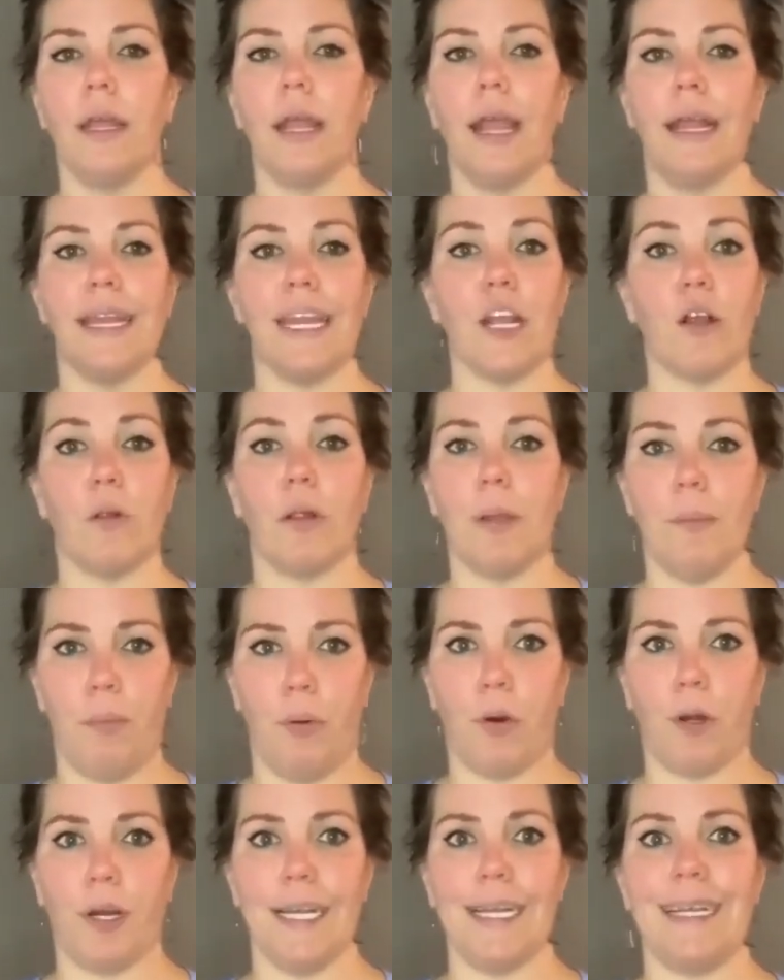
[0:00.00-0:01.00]
And equally
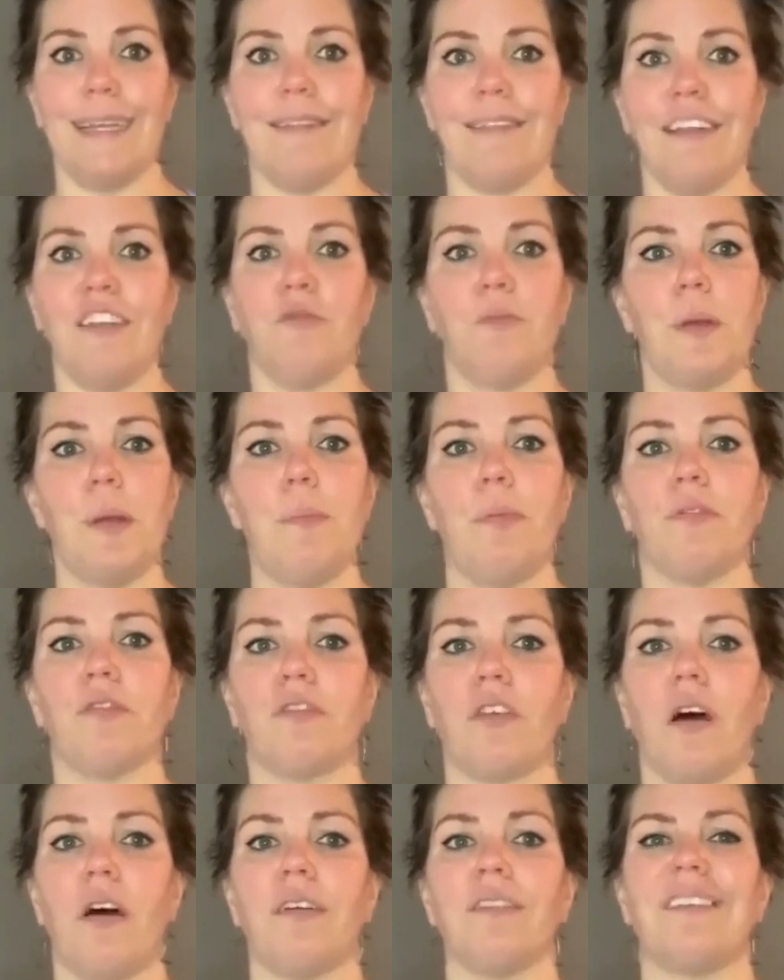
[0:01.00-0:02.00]
important, these people
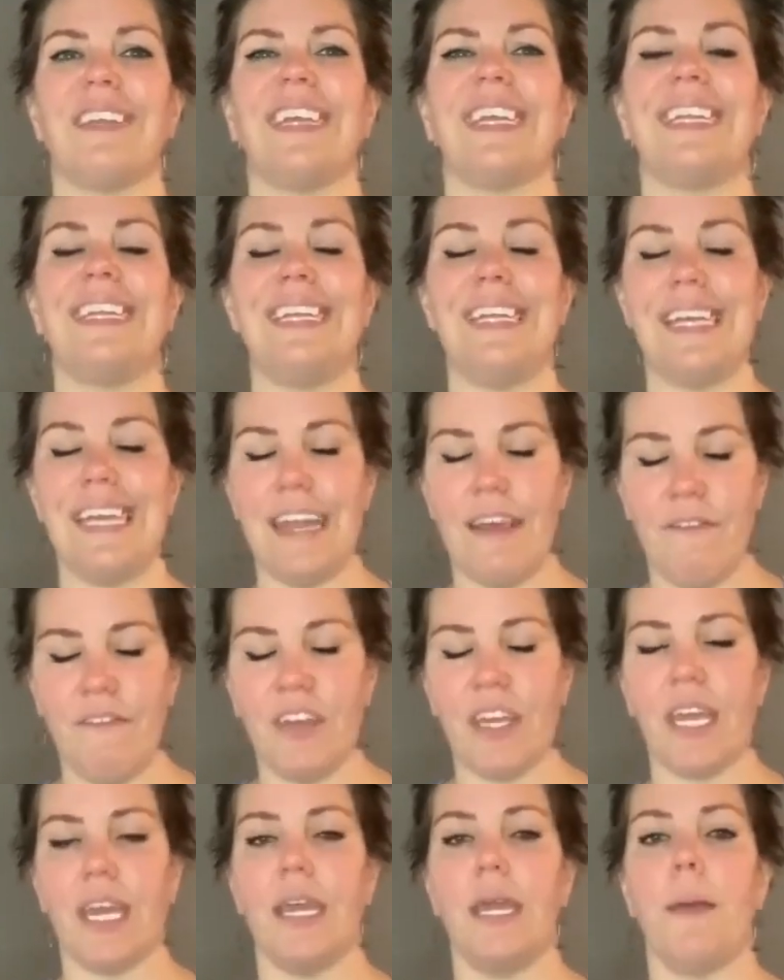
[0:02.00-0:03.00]
saw
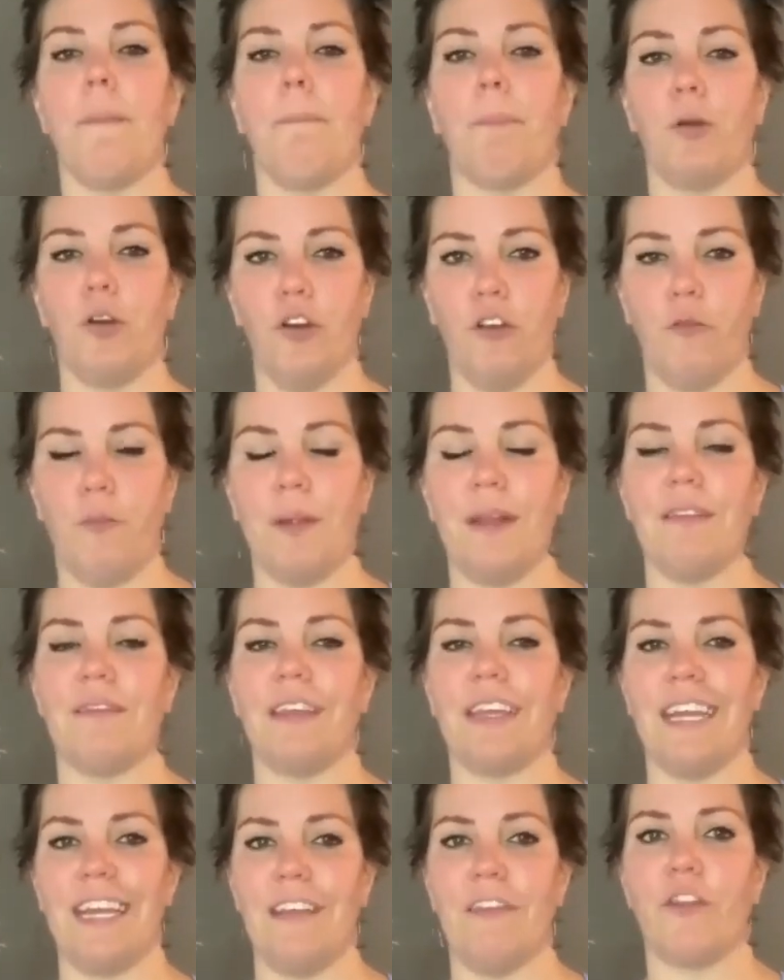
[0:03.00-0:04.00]
significant improvements
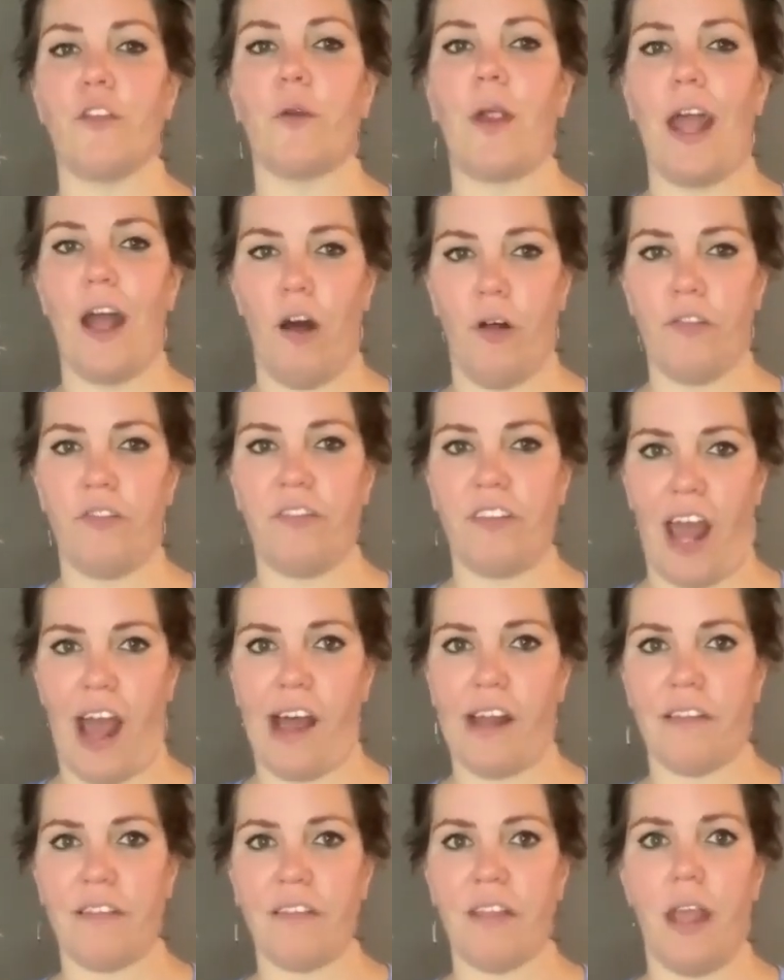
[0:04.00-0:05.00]
in their health
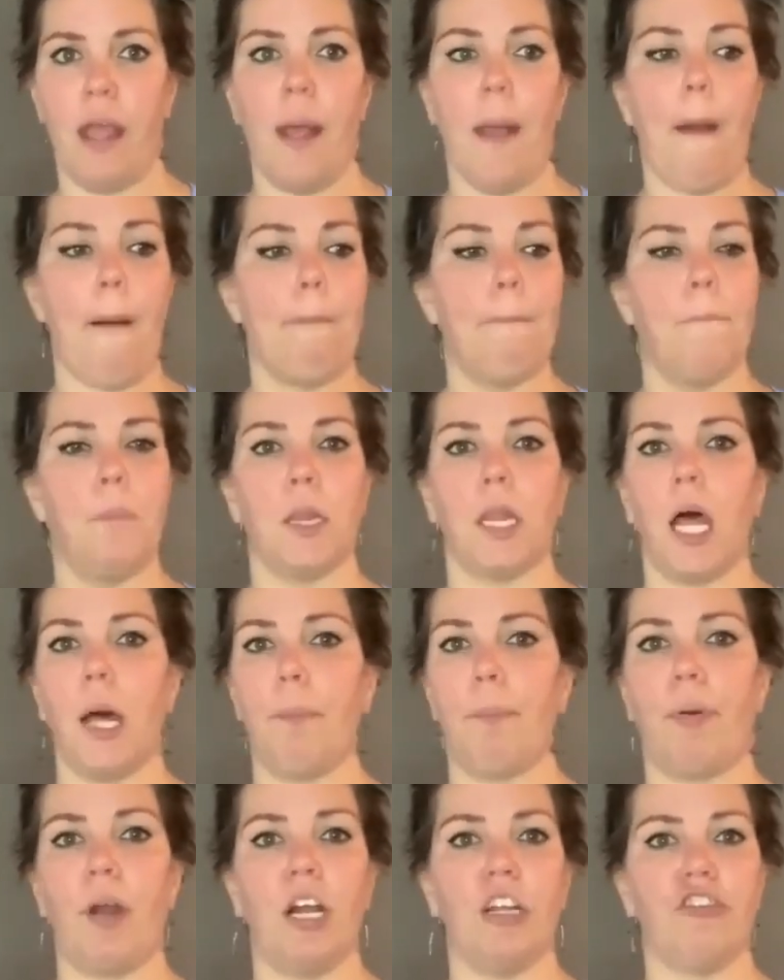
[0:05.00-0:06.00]
stats.
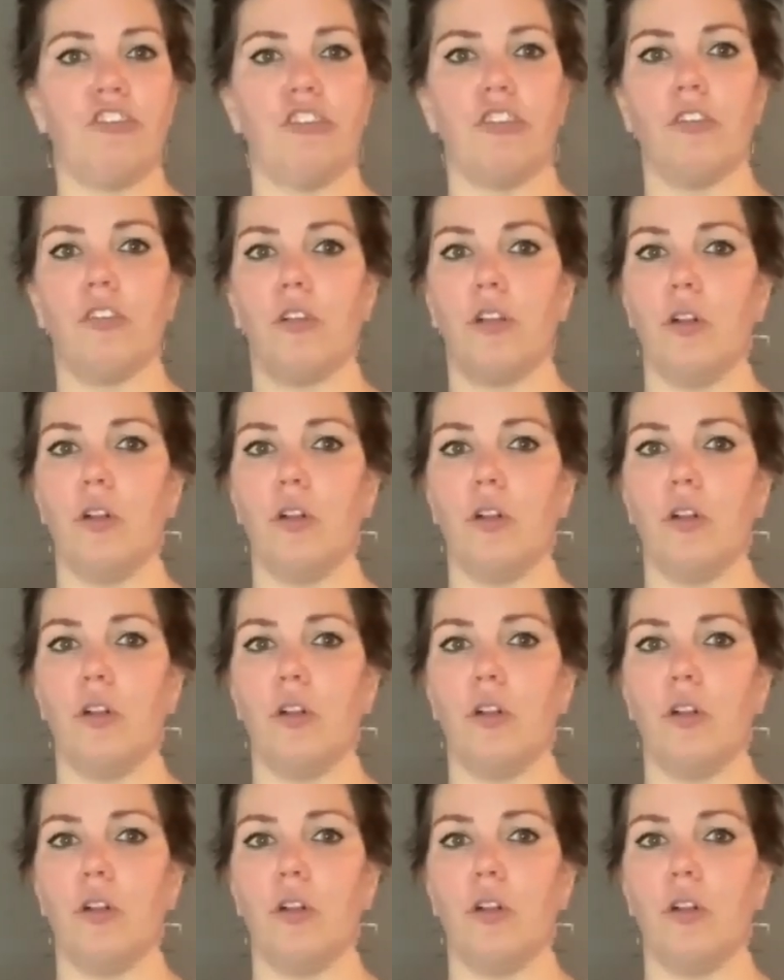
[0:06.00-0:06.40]
Blood pressure,